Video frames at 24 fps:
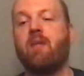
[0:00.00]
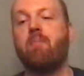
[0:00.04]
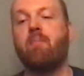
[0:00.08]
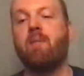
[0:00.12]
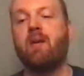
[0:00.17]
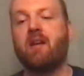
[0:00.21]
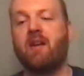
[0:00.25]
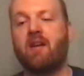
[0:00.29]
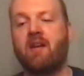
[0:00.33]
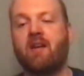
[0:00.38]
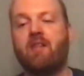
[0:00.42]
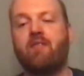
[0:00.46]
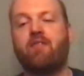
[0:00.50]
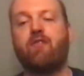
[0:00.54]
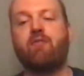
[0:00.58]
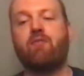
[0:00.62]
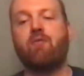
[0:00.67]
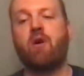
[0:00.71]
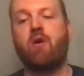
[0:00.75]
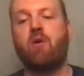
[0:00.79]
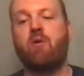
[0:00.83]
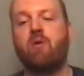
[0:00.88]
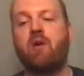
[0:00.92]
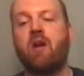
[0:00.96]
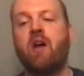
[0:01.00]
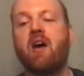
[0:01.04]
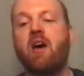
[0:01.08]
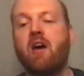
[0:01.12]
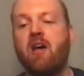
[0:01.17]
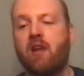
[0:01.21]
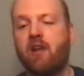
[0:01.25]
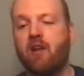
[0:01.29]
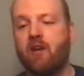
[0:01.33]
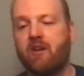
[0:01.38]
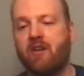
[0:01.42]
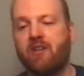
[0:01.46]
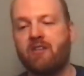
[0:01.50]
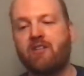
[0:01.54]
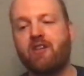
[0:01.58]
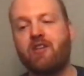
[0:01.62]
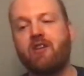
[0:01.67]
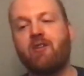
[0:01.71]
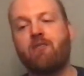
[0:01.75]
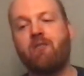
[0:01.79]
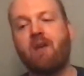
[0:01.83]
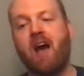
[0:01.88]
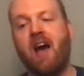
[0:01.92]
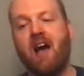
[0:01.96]
middle of the road. Look into
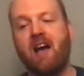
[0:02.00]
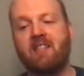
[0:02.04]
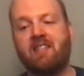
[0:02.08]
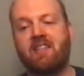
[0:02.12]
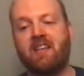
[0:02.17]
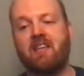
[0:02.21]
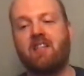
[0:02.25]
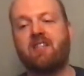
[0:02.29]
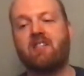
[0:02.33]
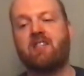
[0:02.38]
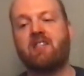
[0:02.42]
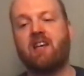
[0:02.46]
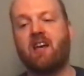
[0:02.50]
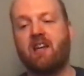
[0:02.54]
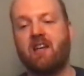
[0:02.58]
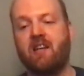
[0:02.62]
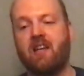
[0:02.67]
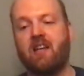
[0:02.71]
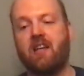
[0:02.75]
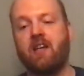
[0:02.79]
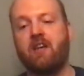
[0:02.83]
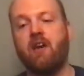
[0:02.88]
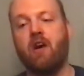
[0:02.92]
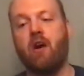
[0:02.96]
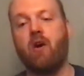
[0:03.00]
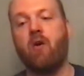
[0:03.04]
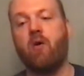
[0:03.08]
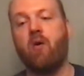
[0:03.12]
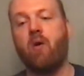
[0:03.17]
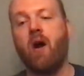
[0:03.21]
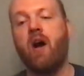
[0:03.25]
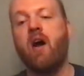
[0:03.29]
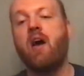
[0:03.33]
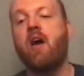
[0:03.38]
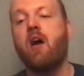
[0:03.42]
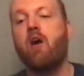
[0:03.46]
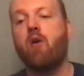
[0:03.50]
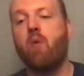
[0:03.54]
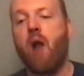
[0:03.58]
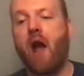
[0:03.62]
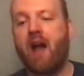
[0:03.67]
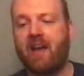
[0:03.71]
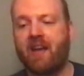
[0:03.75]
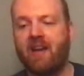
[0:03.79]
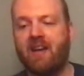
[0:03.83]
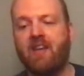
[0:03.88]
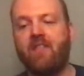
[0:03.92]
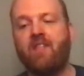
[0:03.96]
your eyes and you suddenly know.
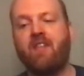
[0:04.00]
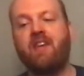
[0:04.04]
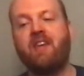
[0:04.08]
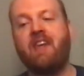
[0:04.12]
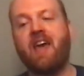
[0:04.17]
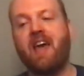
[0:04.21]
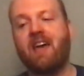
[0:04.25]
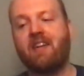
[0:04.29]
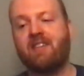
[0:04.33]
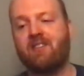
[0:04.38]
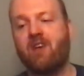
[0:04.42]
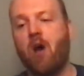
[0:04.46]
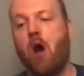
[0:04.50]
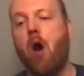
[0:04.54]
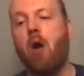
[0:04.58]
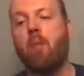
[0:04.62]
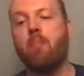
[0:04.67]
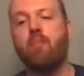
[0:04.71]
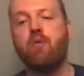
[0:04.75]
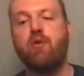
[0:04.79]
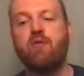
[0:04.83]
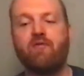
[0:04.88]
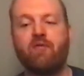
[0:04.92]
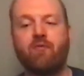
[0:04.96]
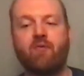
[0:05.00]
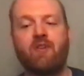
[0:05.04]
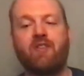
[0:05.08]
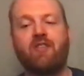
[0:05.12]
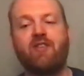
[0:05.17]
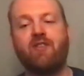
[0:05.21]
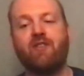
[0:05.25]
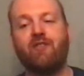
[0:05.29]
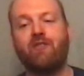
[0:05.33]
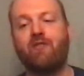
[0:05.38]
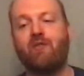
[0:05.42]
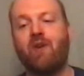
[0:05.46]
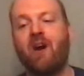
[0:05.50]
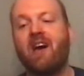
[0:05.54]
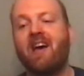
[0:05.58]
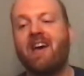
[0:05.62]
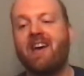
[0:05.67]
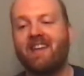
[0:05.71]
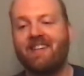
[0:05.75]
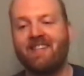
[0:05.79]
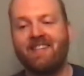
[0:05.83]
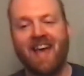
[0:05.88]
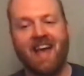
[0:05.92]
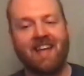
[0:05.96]
Rocking in the dance hall, moving with you.
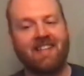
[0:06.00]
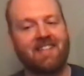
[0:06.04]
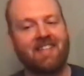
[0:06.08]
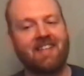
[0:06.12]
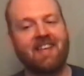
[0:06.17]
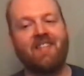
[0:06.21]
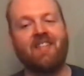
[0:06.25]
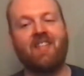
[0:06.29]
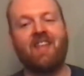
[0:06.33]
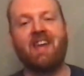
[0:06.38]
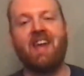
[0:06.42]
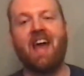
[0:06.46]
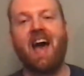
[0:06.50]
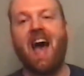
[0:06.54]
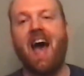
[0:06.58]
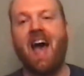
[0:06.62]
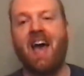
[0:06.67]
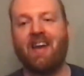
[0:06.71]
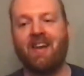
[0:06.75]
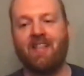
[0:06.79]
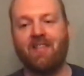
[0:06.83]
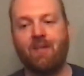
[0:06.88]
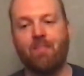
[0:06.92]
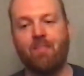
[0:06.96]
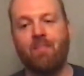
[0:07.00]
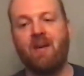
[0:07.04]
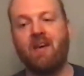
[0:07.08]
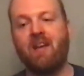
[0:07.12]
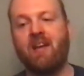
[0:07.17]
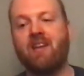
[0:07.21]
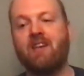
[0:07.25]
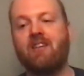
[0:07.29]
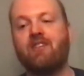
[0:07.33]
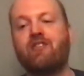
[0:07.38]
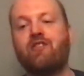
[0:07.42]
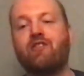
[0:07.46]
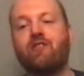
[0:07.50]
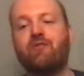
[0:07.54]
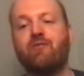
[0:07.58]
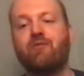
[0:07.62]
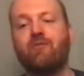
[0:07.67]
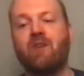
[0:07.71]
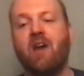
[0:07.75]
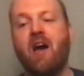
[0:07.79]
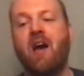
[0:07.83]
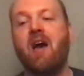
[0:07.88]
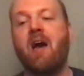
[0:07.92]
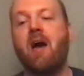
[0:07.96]
Dancing in the night in the middle of
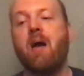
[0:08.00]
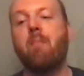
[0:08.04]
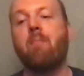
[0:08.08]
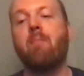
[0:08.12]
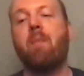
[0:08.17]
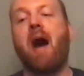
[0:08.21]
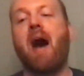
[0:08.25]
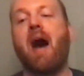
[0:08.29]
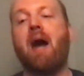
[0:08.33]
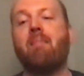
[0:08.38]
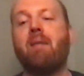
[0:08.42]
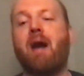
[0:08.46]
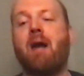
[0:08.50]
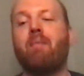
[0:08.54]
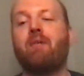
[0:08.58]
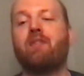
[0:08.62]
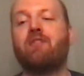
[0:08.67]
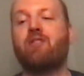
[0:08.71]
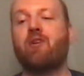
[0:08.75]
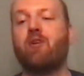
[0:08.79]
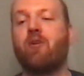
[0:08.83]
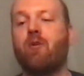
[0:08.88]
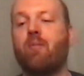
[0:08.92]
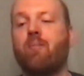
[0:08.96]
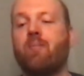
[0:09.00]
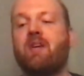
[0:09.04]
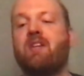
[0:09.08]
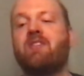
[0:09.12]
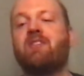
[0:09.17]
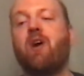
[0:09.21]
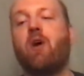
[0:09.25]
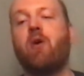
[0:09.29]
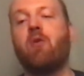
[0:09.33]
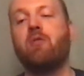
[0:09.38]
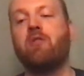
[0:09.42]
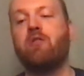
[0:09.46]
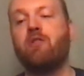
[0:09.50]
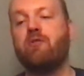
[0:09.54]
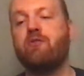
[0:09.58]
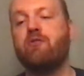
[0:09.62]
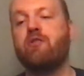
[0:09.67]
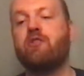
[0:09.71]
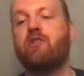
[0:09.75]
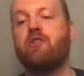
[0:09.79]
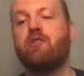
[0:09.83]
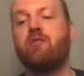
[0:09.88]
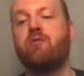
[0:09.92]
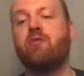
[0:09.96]
June. My mama told me don't
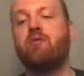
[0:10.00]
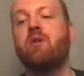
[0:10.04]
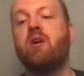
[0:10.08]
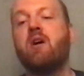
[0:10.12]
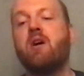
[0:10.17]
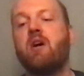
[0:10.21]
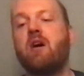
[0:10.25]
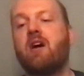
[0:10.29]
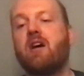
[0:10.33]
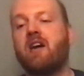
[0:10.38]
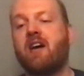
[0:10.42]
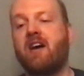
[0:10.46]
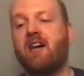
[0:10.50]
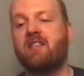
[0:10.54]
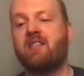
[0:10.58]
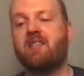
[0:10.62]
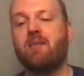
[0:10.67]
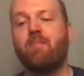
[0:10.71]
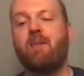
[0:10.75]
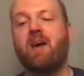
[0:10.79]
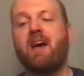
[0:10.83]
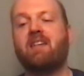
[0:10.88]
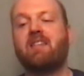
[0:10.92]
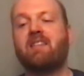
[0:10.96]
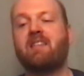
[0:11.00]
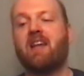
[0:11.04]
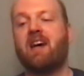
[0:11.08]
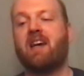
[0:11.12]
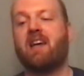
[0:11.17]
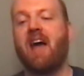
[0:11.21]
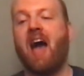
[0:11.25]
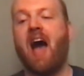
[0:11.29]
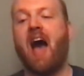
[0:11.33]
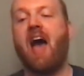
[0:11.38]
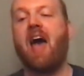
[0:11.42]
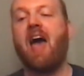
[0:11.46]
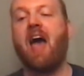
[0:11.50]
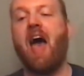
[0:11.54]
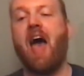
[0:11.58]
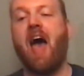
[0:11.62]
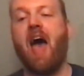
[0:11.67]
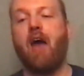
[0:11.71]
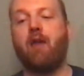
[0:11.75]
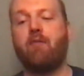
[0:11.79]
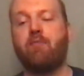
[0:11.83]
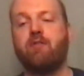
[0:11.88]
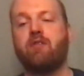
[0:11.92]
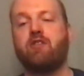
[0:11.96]
lose you, cause the best luck I
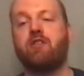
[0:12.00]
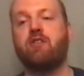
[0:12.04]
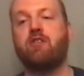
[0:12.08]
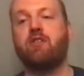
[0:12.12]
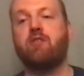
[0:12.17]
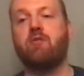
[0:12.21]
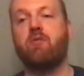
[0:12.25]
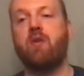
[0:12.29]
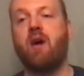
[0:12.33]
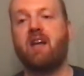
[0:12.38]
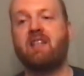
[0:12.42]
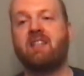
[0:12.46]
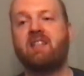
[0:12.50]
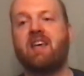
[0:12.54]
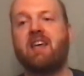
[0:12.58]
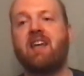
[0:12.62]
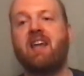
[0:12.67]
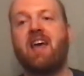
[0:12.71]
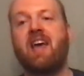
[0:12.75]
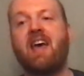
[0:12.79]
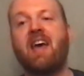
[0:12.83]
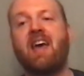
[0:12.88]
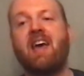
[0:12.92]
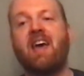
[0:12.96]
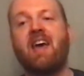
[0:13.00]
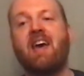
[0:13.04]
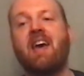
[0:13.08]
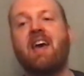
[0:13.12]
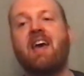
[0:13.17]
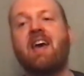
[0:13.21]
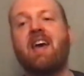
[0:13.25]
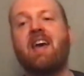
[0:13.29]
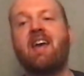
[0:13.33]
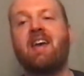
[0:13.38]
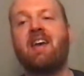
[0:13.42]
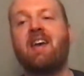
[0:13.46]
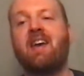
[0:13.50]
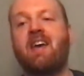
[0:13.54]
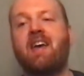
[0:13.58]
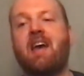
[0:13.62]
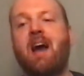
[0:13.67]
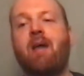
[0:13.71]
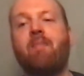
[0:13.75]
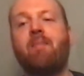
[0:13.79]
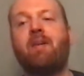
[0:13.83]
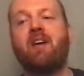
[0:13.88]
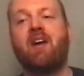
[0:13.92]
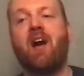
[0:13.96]
had was you. I said, hey,
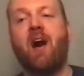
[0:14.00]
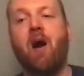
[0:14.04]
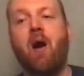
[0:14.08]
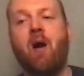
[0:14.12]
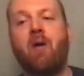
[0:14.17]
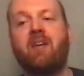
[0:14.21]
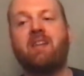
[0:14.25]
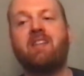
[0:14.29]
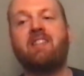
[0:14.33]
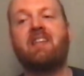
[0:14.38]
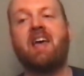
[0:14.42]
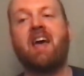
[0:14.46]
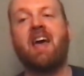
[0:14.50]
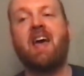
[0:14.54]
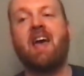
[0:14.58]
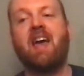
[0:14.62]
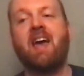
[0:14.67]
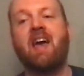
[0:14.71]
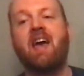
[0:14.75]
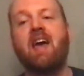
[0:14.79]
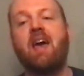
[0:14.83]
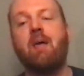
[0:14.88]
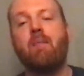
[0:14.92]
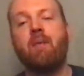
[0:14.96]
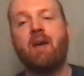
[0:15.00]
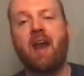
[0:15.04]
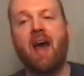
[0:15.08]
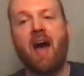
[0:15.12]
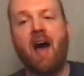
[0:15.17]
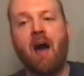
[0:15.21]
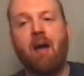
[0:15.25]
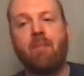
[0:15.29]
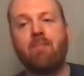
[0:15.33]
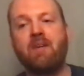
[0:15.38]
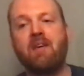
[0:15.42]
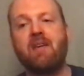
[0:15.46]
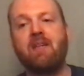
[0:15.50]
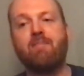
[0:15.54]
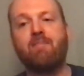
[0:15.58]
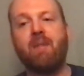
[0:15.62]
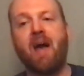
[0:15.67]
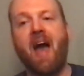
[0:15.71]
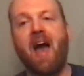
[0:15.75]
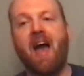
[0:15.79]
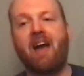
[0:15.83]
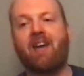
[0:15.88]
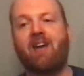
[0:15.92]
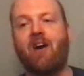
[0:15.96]
I'll be gone today, but I'll be
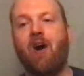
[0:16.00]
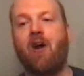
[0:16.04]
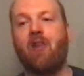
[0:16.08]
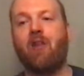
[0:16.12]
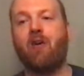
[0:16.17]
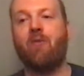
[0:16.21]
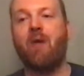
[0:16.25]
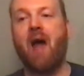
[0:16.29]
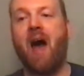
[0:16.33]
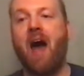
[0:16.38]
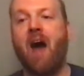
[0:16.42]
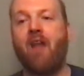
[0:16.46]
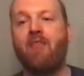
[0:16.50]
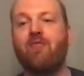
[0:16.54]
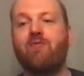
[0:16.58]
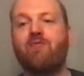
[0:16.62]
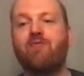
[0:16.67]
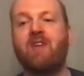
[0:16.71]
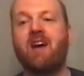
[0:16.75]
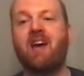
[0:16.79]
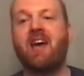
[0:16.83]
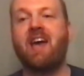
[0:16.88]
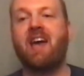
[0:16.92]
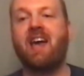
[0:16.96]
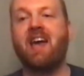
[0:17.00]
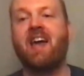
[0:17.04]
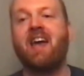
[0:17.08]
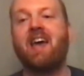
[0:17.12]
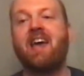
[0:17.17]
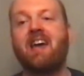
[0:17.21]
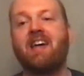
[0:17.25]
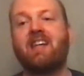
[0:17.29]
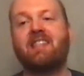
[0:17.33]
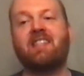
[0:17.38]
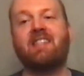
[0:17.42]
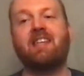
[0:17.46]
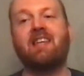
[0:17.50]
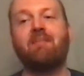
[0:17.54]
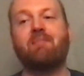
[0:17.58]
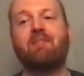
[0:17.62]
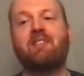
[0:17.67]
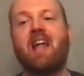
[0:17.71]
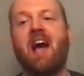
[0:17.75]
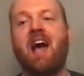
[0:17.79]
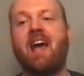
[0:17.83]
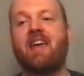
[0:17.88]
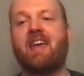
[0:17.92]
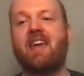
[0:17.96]
back all around the way. It seems
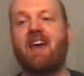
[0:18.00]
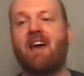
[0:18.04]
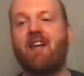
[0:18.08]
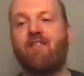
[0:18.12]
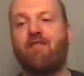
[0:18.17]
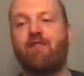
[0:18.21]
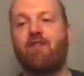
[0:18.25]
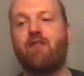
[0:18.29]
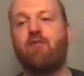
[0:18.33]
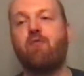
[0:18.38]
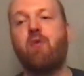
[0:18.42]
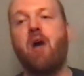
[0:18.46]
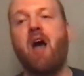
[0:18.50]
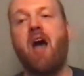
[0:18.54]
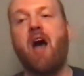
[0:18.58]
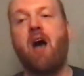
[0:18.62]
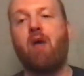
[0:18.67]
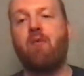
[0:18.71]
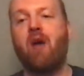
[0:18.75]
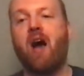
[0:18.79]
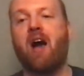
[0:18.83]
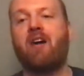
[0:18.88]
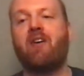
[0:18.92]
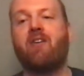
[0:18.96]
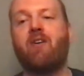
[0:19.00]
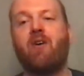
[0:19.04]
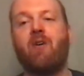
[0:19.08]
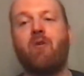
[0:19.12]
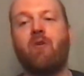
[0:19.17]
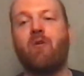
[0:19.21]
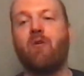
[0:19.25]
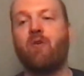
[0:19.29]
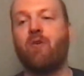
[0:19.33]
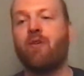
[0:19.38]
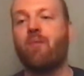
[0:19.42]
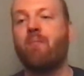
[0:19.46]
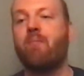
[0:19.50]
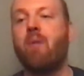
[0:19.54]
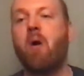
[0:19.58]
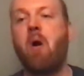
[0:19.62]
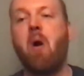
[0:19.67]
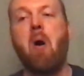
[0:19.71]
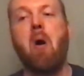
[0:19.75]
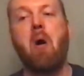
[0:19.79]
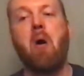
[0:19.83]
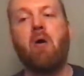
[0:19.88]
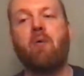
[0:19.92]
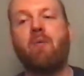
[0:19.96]
like everywhere I go, the
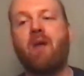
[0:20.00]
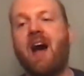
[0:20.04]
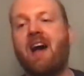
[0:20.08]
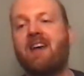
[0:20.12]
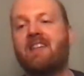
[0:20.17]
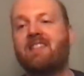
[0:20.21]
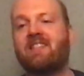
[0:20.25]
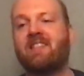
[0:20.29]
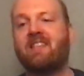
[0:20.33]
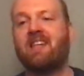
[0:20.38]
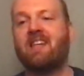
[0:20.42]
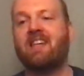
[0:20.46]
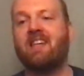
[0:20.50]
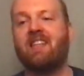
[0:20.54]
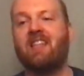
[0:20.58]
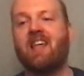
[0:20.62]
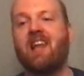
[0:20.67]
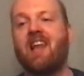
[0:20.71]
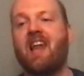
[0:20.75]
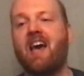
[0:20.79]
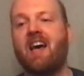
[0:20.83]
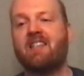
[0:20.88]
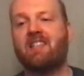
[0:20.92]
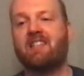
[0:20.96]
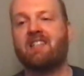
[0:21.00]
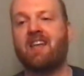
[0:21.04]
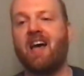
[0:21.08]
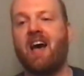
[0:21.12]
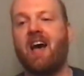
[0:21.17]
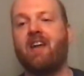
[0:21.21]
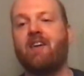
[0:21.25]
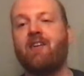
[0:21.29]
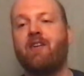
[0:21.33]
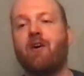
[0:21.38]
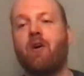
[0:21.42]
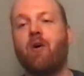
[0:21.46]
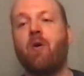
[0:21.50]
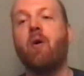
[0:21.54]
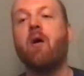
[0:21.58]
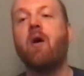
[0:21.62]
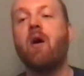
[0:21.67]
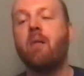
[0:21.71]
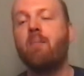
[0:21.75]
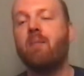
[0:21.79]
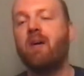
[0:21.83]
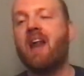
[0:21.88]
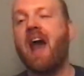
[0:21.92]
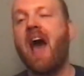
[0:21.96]
more I see, the less I
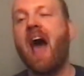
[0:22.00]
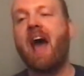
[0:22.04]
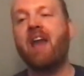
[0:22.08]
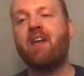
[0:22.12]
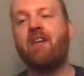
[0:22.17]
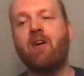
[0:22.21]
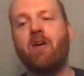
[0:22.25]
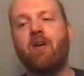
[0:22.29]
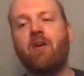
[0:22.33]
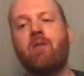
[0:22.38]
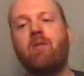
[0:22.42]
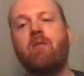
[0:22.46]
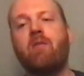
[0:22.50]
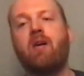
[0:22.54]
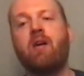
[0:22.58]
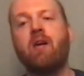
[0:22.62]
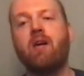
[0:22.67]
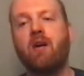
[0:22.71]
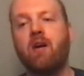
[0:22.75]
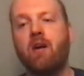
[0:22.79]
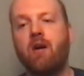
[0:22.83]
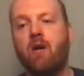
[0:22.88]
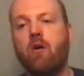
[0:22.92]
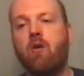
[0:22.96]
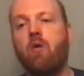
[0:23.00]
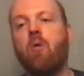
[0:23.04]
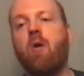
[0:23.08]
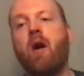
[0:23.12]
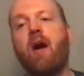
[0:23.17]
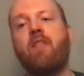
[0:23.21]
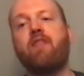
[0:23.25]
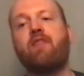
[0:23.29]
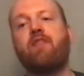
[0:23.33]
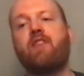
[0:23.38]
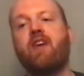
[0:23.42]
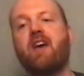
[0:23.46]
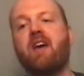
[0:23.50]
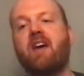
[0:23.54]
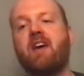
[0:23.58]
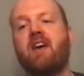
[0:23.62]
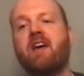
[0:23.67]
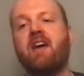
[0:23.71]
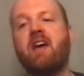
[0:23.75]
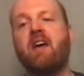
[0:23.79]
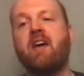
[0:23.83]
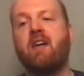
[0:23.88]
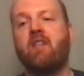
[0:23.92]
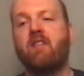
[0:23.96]
know. But I know one
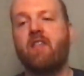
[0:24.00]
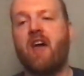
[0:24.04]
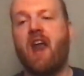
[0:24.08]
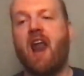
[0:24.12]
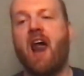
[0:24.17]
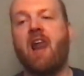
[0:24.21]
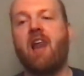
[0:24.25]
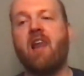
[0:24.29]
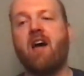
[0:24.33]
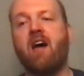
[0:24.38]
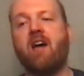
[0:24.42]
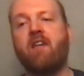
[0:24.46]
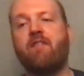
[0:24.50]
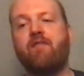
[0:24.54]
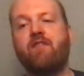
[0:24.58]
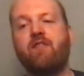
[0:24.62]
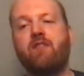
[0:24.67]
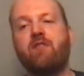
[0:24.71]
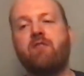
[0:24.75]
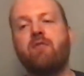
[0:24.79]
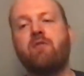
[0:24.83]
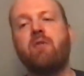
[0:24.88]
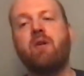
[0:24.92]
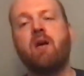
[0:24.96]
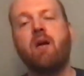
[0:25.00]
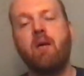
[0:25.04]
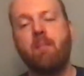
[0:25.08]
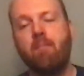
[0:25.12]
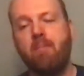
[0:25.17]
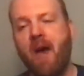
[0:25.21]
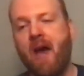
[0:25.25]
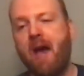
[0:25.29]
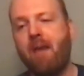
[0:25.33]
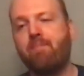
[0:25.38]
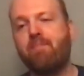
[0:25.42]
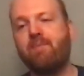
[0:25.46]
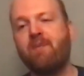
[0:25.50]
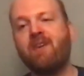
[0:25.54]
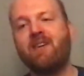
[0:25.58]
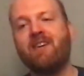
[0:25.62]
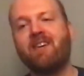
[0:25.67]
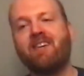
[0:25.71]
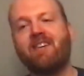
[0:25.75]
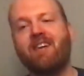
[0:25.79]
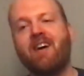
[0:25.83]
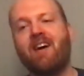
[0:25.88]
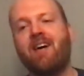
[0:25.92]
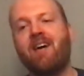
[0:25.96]
thing that I love you,
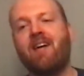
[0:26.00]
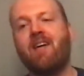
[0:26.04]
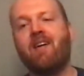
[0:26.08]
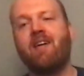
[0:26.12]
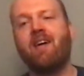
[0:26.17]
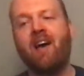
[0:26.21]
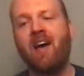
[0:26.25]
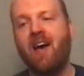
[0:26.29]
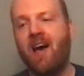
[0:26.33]
baby girl.